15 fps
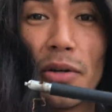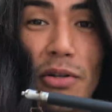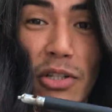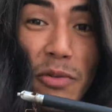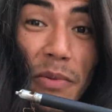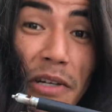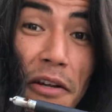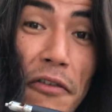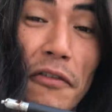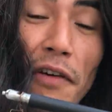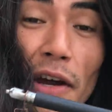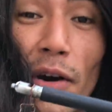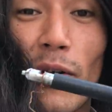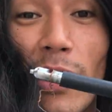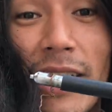who's been a
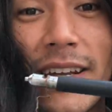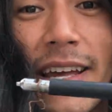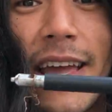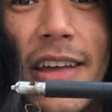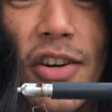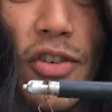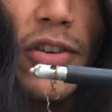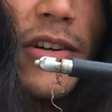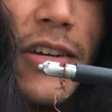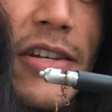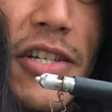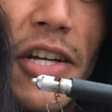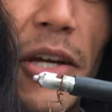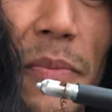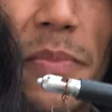pharaoh in the ancient
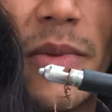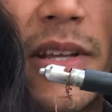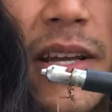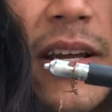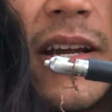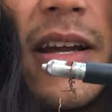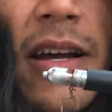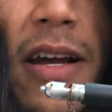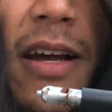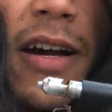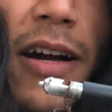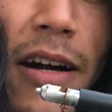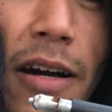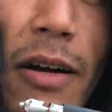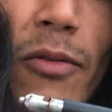Egypt,
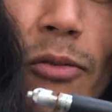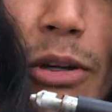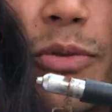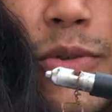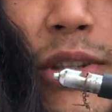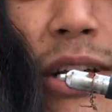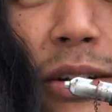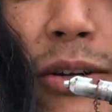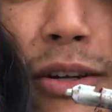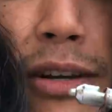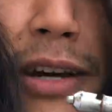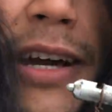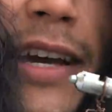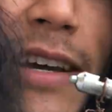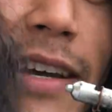what would they look
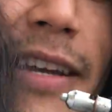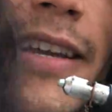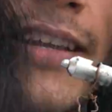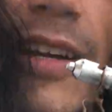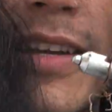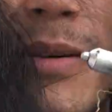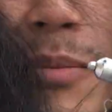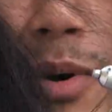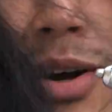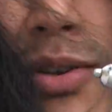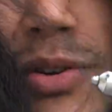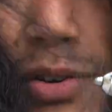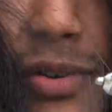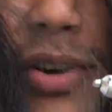like in modern